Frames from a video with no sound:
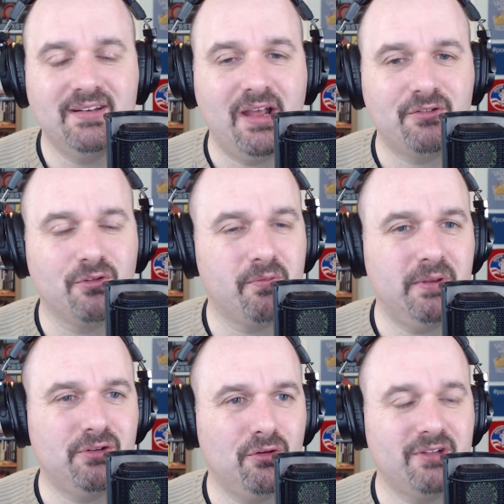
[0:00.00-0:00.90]
Now, truth
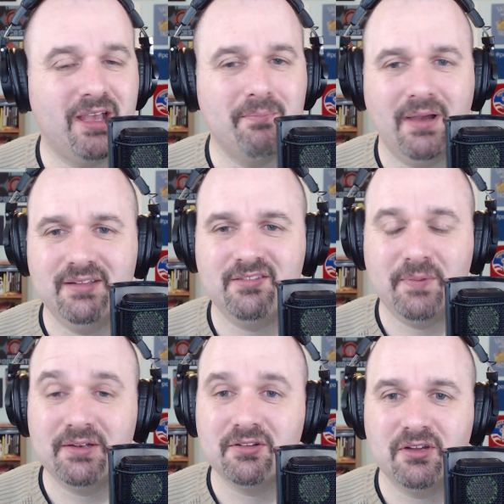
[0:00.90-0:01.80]
be told, I might
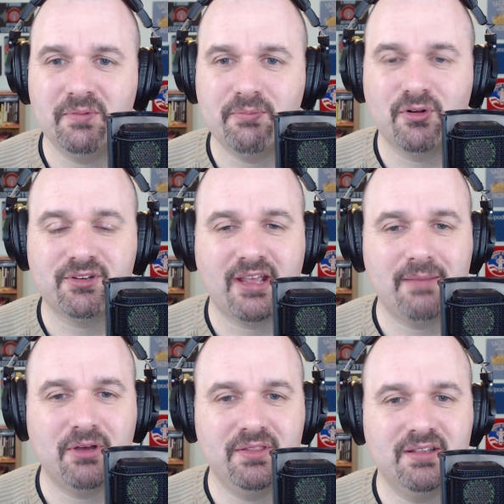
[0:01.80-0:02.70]
spend a little bit more
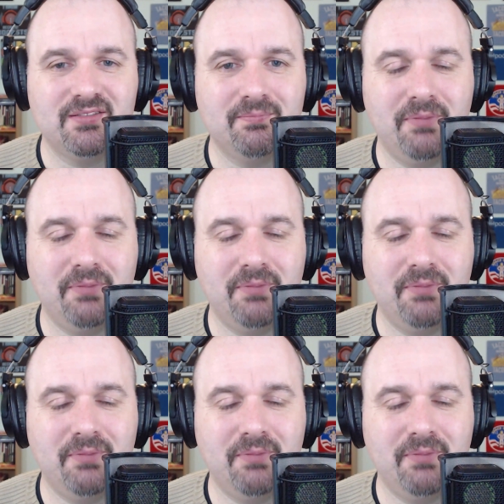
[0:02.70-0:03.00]
time on this,